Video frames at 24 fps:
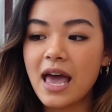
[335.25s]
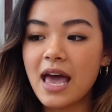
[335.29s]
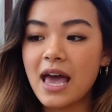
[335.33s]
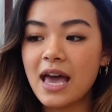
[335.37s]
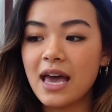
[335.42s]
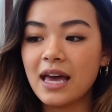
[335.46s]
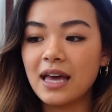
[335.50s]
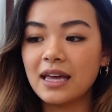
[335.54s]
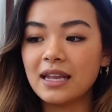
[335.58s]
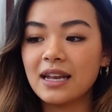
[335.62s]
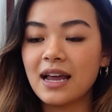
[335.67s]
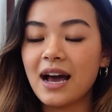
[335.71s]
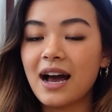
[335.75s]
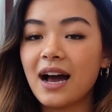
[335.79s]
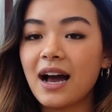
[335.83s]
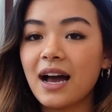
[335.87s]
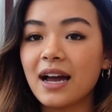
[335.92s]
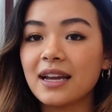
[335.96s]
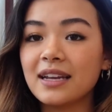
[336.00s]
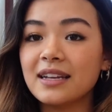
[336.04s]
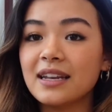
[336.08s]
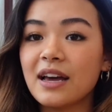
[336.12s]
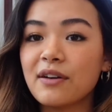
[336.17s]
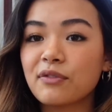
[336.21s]
And
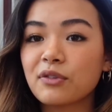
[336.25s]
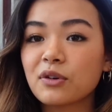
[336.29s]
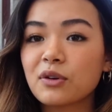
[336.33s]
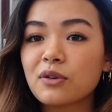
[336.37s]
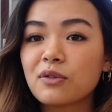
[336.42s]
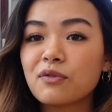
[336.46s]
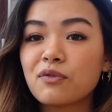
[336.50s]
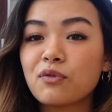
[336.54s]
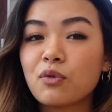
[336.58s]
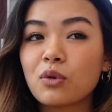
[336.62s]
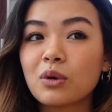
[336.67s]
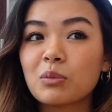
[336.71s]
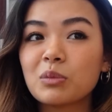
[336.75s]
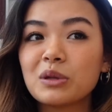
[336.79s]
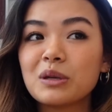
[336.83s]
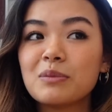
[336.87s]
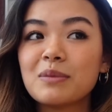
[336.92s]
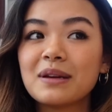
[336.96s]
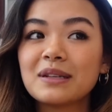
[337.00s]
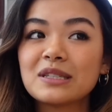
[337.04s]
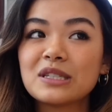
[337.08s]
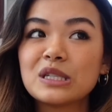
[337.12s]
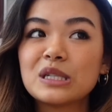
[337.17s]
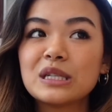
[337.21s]
I never formally
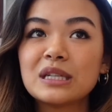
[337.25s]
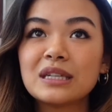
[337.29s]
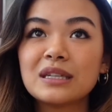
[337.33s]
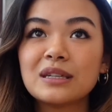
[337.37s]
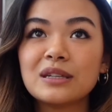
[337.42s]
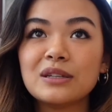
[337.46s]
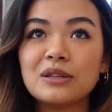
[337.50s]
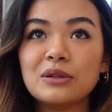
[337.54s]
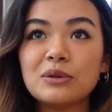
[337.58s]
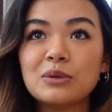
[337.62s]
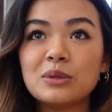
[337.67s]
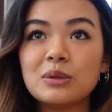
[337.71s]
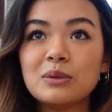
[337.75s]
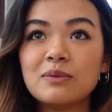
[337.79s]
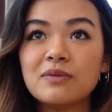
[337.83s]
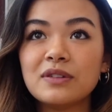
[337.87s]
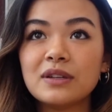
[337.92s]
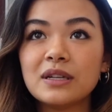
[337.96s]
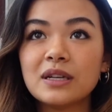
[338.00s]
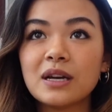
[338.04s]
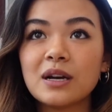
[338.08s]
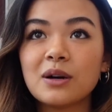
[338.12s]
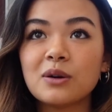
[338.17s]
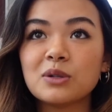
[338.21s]
mentioned it in a YouTube
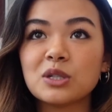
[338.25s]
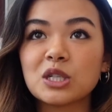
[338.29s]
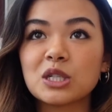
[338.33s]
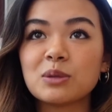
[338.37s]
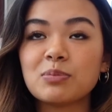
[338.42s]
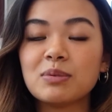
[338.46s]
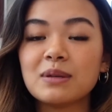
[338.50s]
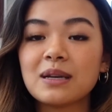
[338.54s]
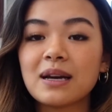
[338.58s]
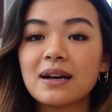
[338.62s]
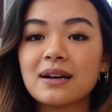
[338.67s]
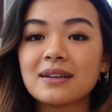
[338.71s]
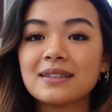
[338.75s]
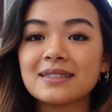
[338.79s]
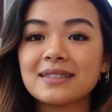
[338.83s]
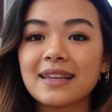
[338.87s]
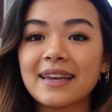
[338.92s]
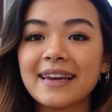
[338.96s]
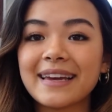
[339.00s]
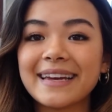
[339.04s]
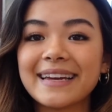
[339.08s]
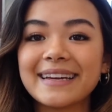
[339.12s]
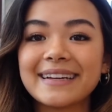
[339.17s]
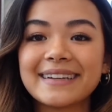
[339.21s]
video just because
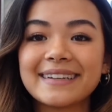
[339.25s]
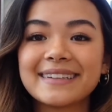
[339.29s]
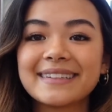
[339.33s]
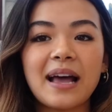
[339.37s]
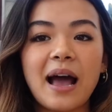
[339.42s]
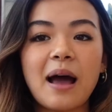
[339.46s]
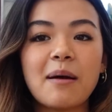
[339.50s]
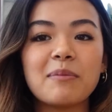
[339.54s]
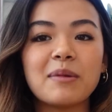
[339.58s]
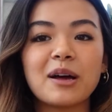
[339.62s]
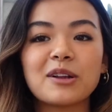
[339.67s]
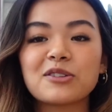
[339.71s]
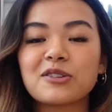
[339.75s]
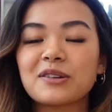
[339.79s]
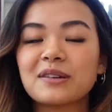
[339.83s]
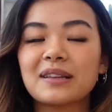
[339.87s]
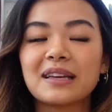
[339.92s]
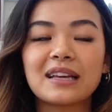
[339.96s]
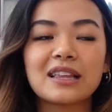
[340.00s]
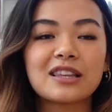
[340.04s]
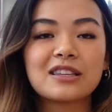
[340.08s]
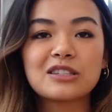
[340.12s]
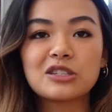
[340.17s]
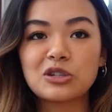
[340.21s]
like, I'm not trying to
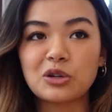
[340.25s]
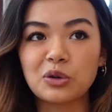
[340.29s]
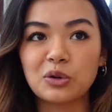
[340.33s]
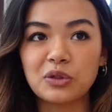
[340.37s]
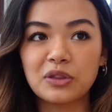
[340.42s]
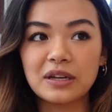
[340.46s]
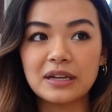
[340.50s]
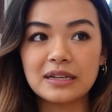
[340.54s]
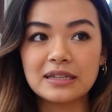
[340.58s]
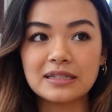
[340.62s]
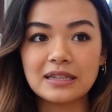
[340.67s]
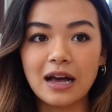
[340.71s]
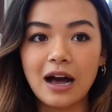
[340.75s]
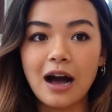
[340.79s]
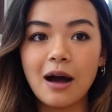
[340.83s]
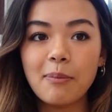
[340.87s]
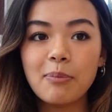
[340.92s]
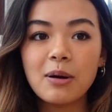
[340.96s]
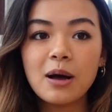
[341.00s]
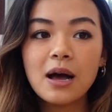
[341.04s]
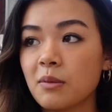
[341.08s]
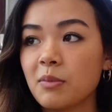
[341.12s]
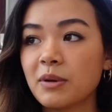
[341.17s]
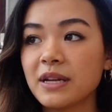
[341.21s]
like stir things
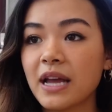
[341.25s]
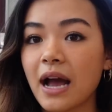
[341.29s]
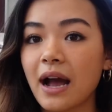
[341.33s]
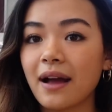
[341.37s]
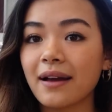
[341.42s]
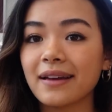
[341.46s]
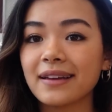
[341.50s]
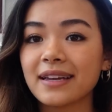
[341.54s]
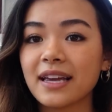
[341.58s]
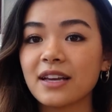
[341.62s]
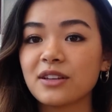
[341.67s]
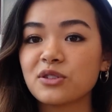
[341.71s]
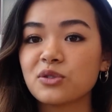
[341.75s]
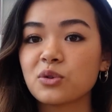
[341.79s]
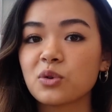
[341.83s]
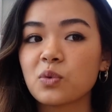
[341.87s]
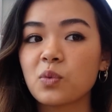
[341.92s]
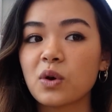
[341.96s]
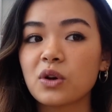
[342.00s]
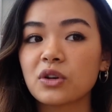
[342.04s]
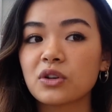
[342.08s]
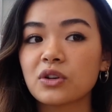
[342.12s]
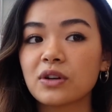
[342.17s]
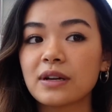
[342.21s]
up. But yeah, in case
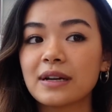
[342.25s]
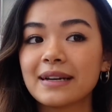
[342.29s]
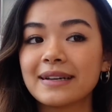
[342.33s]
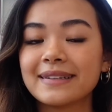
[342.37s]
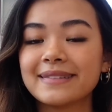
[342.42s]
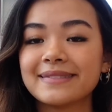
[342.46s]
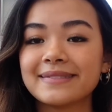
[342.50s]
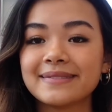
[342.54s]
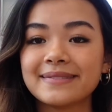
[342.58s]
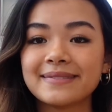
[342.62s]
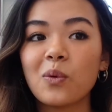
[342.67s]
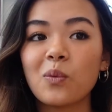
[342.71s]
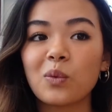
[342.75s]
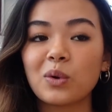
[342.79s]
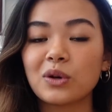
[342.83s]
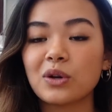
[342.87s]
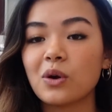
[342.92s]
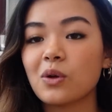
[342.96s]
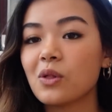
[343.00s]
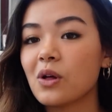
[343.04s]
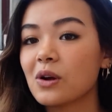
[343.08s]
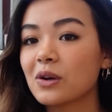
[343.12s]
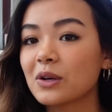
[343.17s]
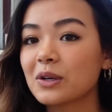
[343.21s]
you're wondering, we're
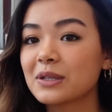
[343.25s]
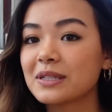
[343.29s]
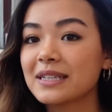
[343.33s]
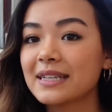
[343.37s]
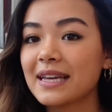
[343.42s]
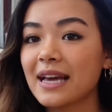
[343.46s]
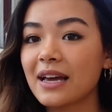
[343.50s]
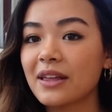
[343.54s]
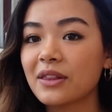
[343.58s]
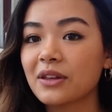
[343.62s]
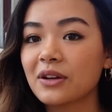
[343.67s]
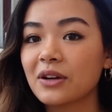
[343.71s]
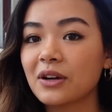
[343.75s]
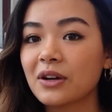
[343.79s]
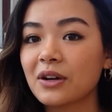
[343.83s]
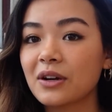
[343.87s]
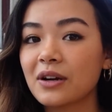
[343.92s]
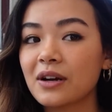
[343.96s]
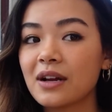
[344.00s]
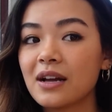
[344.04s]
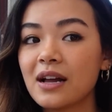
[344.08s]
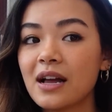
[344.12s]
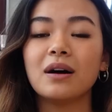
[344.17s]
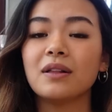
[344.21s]
no longer
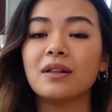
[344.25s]
together.